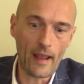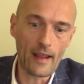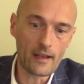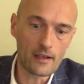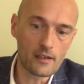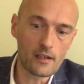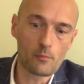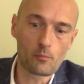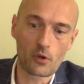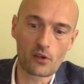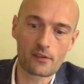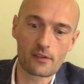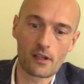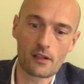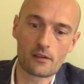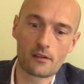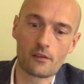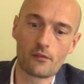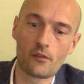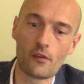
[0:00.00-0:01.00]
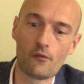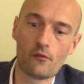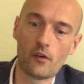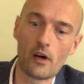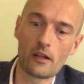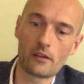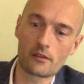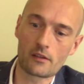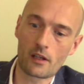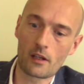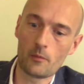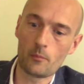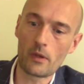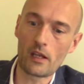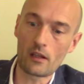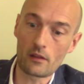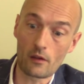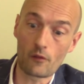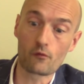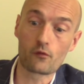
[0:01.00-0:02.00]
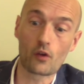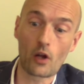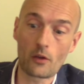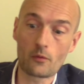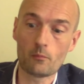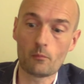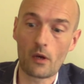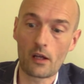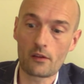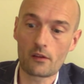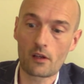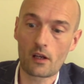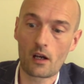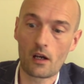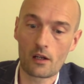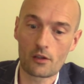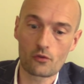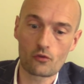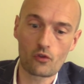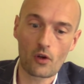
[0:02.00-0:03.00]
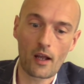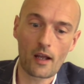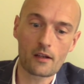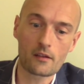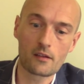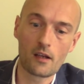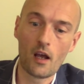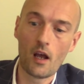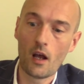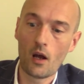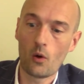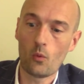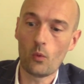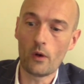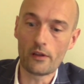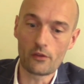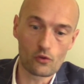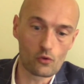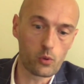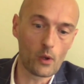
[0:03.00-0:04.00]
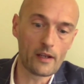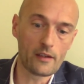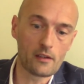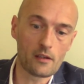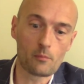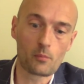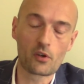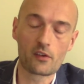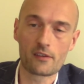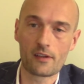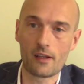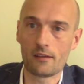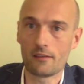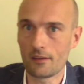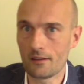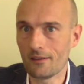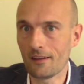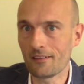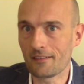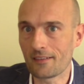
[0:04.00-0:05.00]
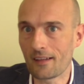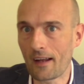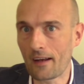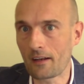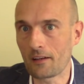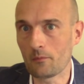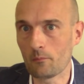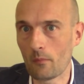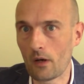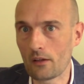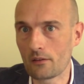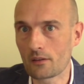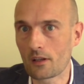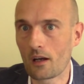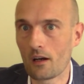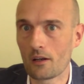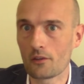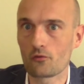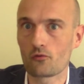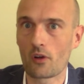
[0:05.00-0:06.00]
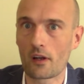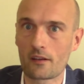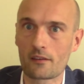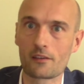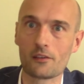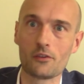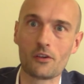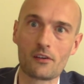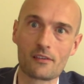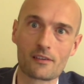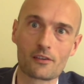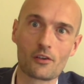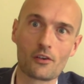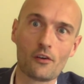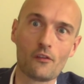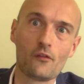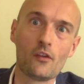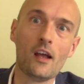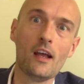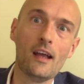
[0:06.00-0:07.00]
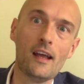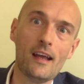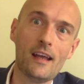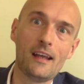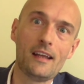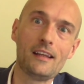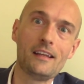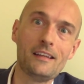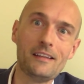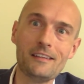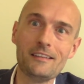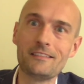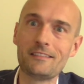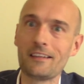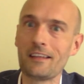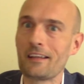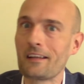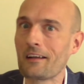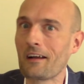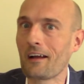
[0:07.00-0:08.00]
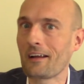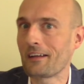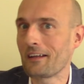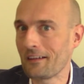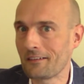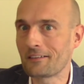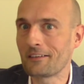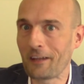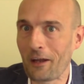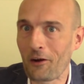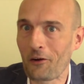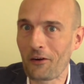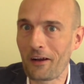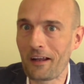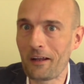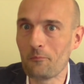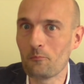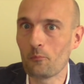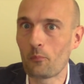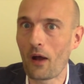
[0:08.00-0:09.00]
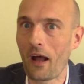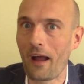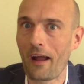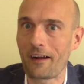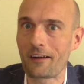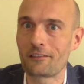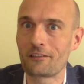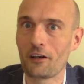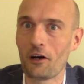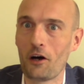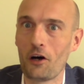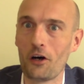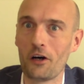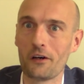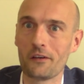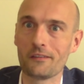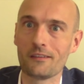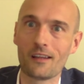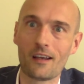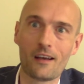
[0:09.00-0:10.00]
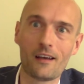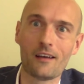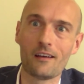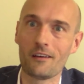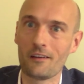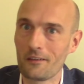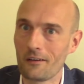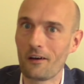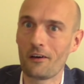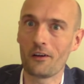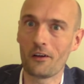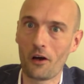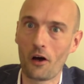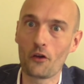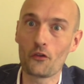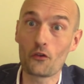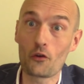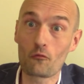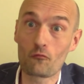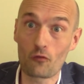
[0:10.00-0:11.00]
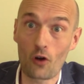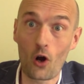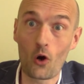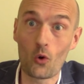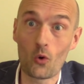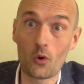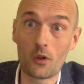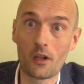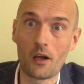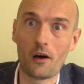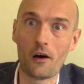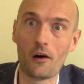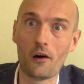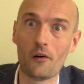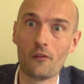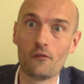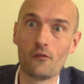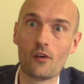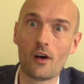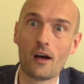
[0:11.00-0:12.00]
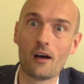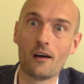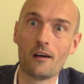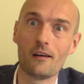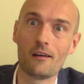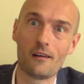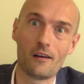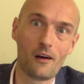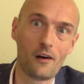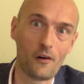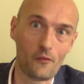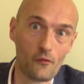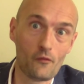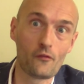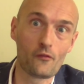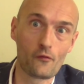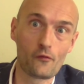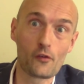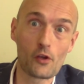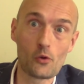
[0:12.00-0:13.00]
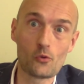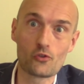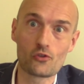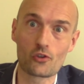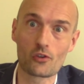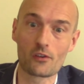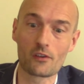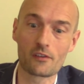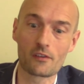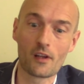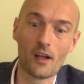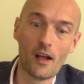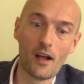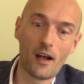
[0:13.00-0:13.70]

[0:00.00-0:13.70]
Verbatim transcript: 80% of the fund can be in the front month contract with 20% in the second month contract. So they're sort of easing, I guess, their impact on the role of futures.